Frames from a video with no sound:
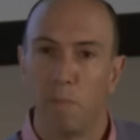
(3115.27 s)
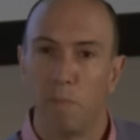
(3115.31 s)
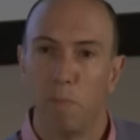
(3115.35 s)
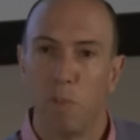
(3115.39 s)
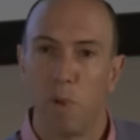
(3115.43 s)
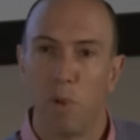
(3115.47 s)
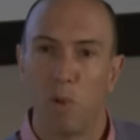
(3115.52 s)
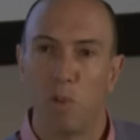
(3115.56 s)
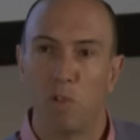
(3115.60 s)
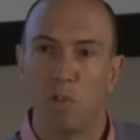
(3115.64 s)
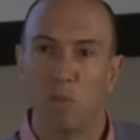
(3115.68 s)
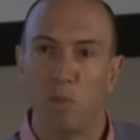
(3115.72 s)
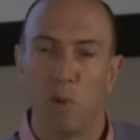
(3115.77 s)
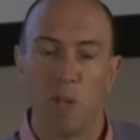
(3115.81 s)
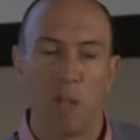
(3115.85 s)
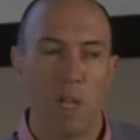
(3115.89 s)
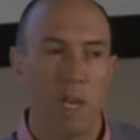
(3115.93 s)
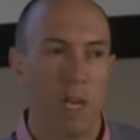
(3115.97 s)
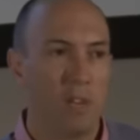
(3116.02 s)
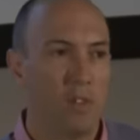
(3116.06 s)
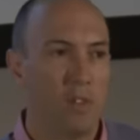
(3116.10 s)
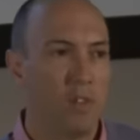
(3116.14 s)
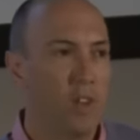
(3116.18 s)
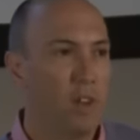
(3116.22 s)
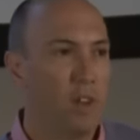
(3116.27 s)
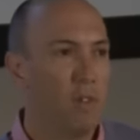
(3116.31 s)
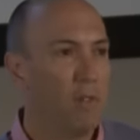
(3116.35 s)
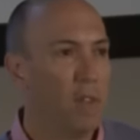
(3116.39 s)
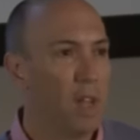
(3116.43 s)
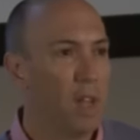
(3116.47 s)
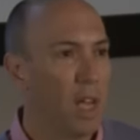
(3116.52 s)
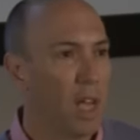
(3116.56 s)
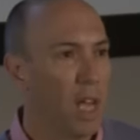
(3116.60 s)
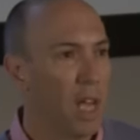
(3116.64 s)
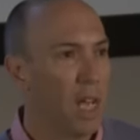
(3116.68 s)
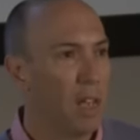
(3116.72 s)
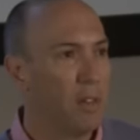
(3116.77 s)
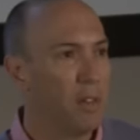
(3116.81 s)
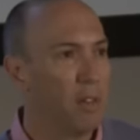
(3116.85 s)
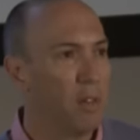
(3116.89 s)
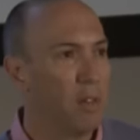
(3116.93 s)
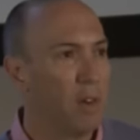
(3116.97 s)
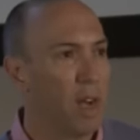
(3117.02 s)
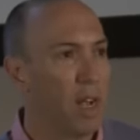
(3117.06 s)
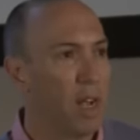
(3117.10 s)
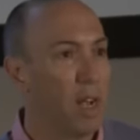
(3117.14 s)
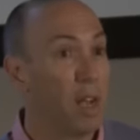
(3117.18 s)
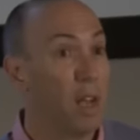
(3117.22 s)
Because when they shift their hands
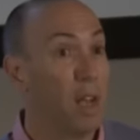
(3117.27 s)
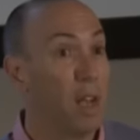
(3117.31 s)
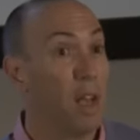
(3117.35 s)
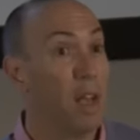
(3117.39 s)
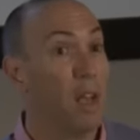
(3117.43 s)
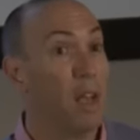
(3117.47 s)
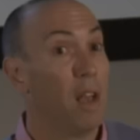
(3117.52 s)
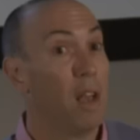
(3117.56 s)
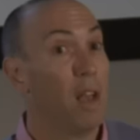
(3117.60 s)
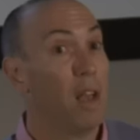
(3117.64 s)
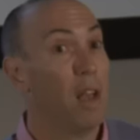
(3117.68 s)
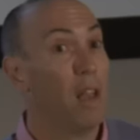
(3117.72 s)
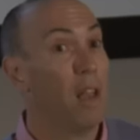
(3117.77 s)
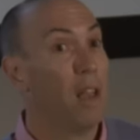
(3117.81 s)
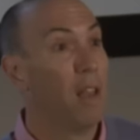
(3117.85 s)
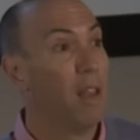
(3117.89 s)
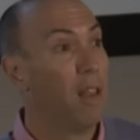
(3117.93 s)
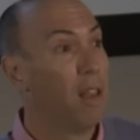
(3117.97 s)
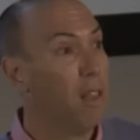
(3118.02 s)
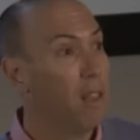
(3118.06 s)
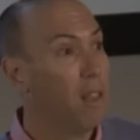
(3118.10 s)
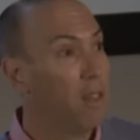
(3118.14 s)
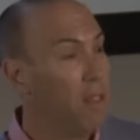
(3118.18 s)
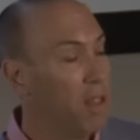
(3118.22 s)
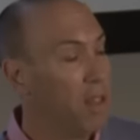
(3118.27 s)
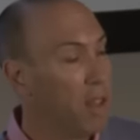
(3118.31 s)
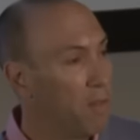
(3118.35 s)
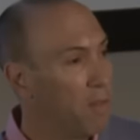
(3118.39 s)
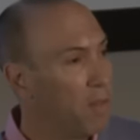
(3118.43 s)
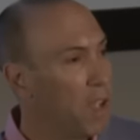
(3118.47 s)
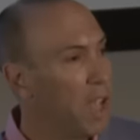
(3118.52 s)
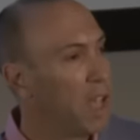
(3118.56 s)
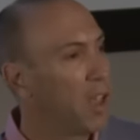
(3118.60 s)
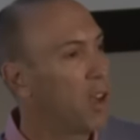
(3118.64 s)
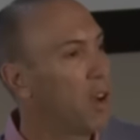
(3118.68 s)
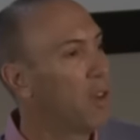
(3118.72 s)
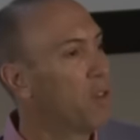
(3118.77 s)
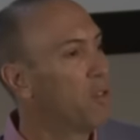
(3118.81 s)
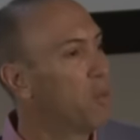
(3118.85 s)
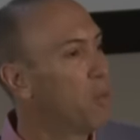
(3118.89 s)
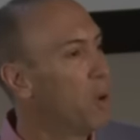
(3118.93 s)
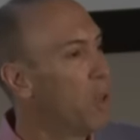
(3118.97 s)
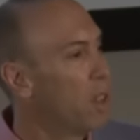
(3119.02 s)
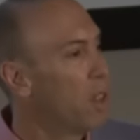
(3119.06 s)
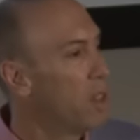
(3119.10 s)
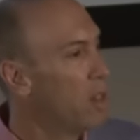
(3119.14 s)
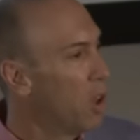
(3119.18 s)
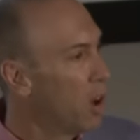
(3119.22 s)
around, the effect goes
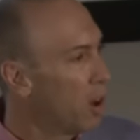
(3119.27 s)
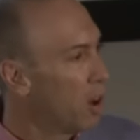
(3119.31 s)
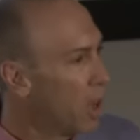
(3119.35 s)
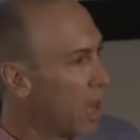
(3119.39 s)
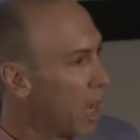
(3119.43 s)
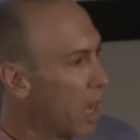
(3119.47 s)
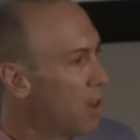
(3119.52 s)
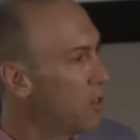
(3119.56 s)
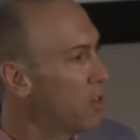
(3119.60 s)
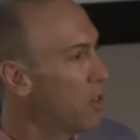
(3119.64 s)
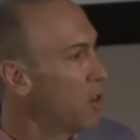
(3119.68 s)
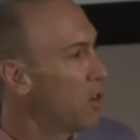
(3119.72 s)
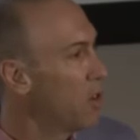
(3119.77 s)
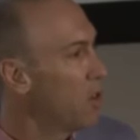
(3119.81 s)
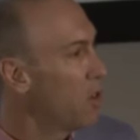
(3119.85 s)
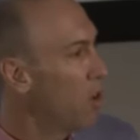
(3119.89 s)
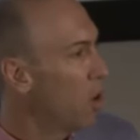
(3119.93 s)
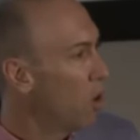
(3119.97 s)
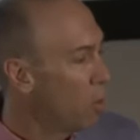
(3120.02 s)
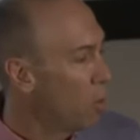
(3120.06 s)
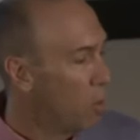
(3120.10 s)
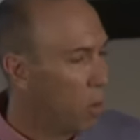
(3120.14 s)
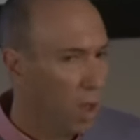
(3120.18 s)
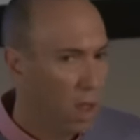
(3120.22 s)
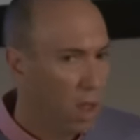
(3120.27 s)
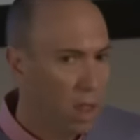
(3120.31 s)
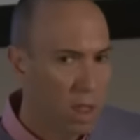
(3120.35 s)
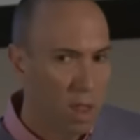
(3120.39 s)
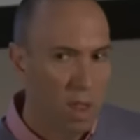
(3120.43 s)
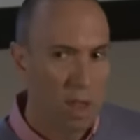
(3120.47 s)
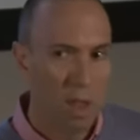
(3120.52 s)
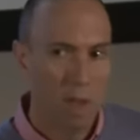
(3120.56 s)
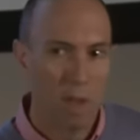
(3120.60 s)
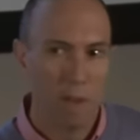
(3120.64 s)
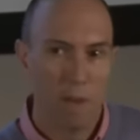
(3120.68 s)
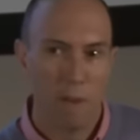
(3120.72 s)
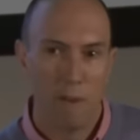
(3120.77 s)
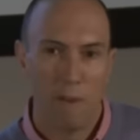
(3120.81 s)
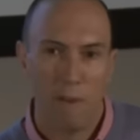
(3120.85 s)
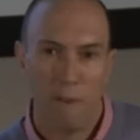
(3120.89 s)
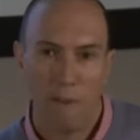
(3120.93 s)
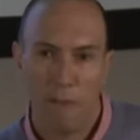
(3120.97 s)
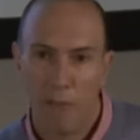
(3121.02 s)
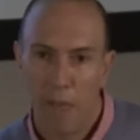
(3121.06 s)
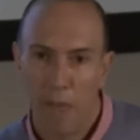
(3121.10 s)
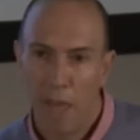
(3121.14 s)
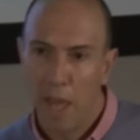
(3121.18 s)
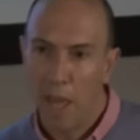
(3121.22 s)
with location, not with
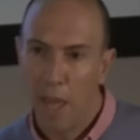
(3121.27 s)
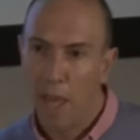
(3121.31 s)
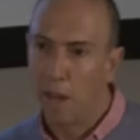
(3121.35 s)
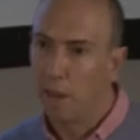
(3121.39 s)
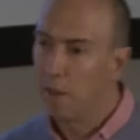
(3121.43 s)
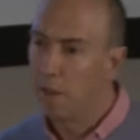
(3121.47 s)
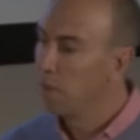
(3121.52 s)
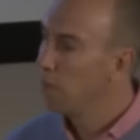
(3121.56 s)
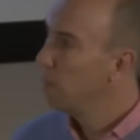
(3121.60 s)
hand.